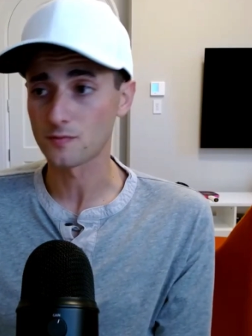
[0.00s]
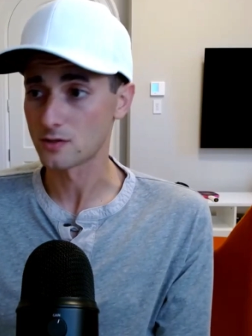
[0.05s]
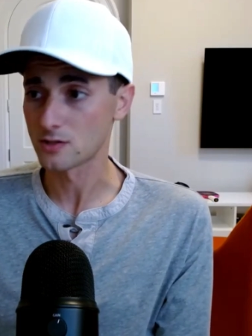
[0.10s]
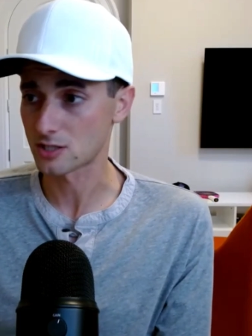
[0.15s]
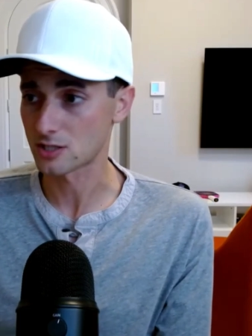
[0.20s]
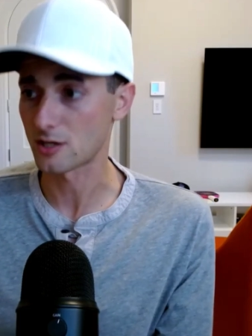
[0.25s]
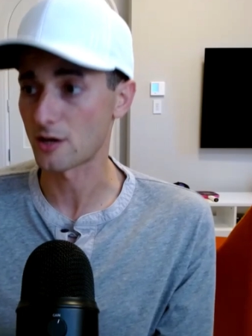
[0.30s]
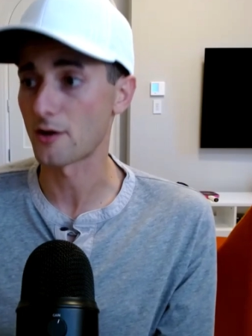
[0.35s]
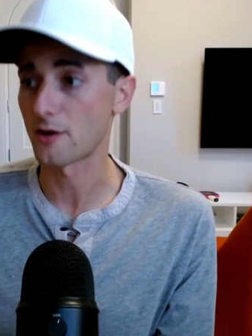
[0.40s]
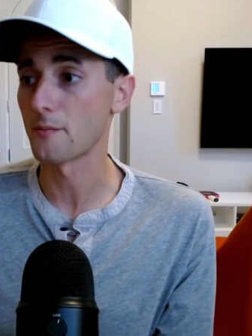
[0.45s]

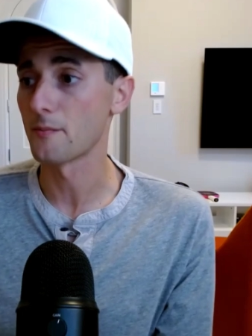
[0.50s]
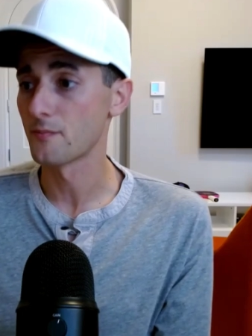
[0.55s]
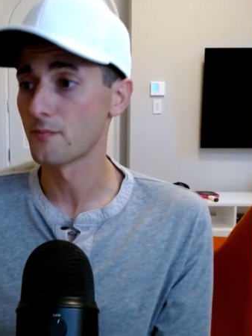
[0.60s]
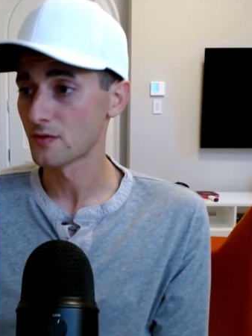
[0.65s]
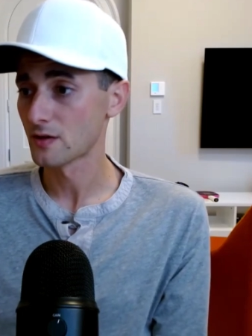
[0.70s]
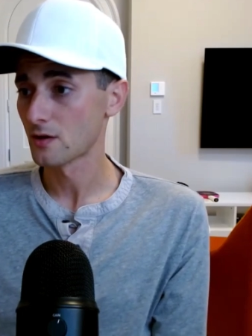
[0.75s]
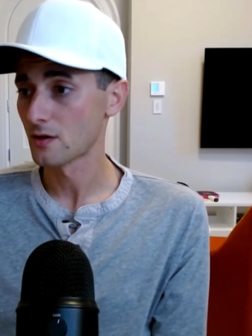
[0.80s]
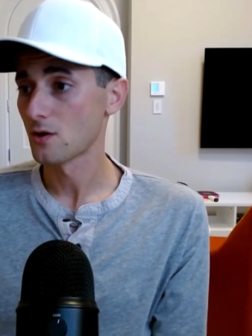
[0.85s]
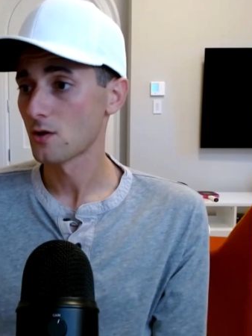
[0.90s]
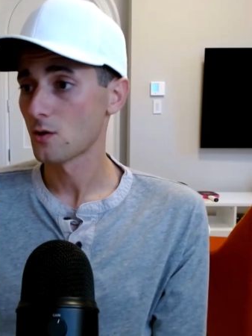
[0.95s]
So
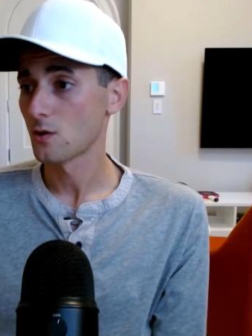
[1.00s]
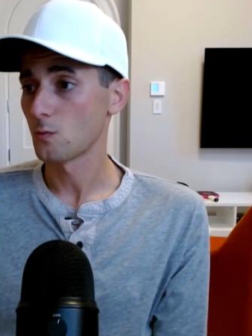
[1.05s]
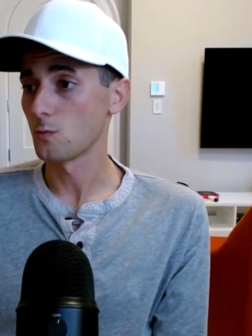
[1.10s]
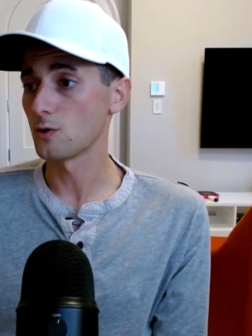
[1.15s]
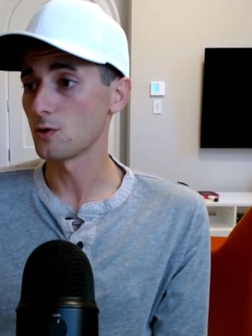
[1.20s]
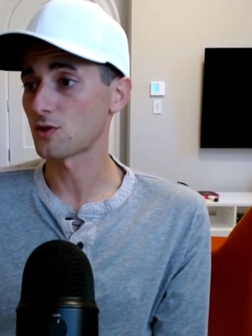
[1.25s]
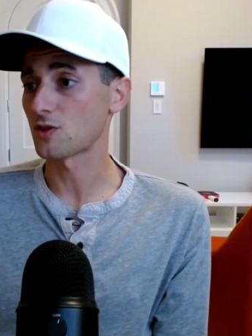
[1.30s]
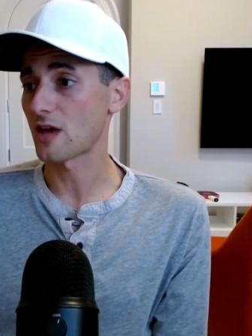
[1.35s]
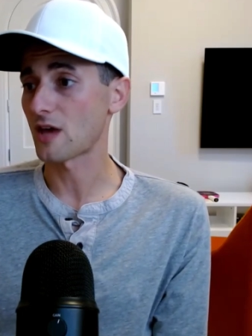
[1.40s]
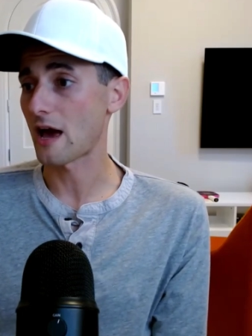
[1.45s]

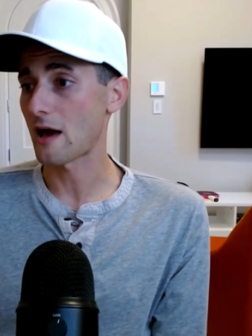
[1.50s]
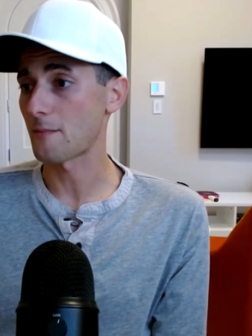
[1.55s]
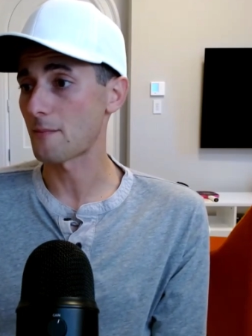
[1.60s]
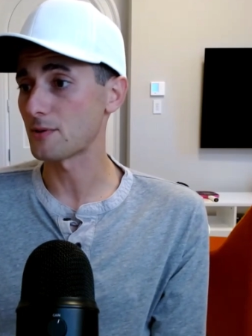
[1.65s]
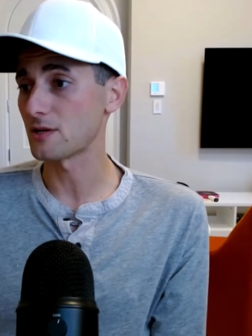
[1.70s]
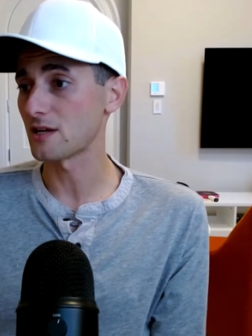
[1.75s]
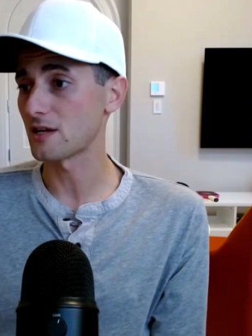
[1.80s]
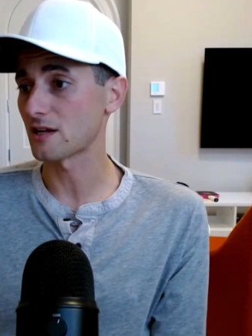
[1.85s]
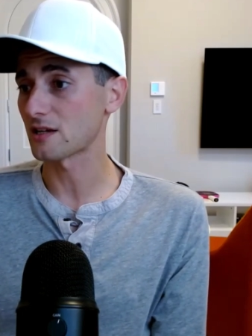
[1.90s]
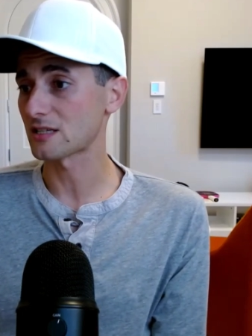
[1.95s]
with that
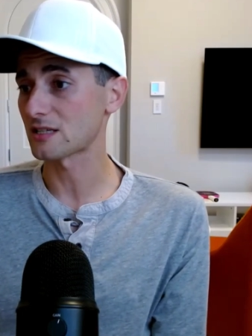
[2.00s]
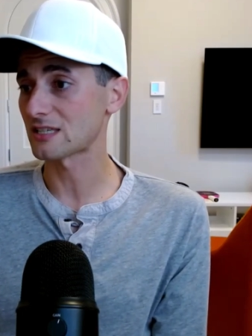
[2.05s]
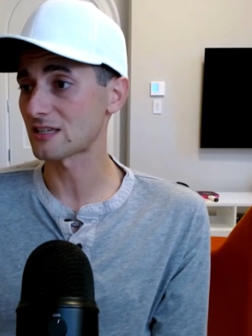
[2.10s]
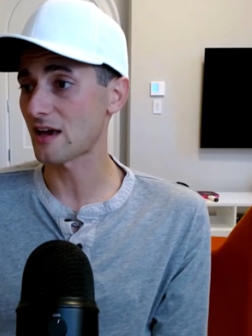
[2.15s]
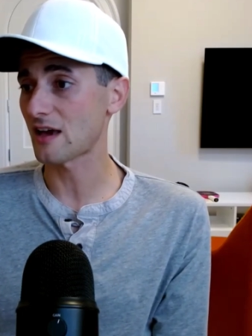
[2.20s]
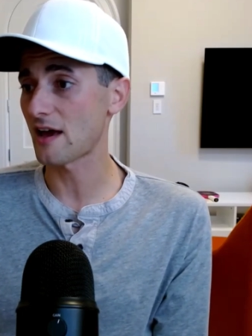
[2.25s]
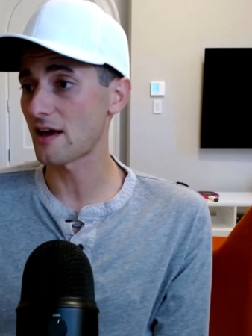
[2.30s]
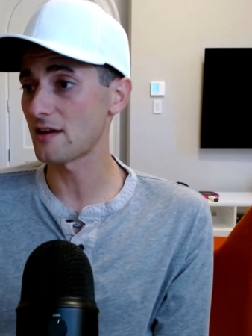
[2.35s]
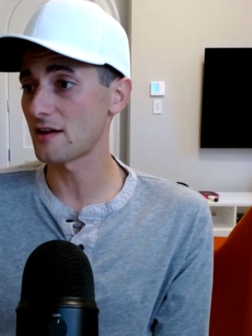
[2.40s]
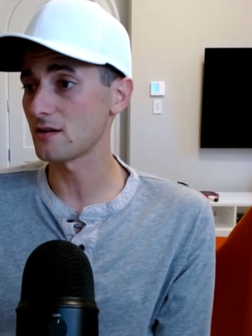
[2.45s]
being
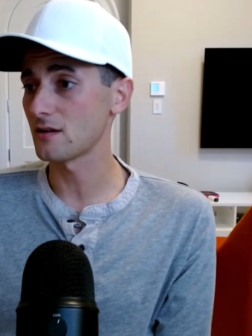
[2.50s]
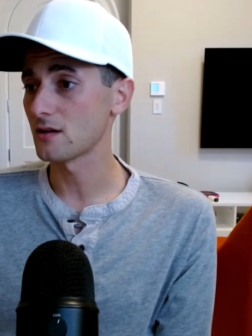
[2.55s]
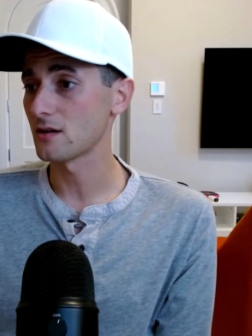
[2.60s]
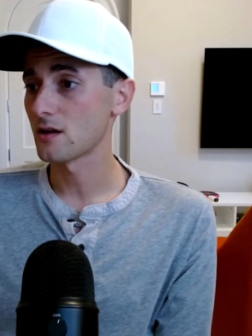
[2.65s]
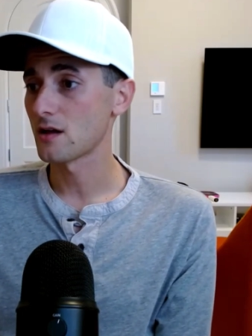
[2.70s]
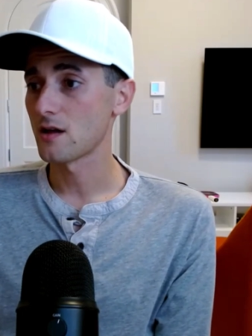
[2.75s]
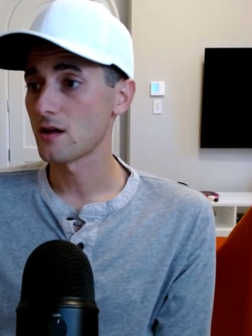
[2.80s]
said,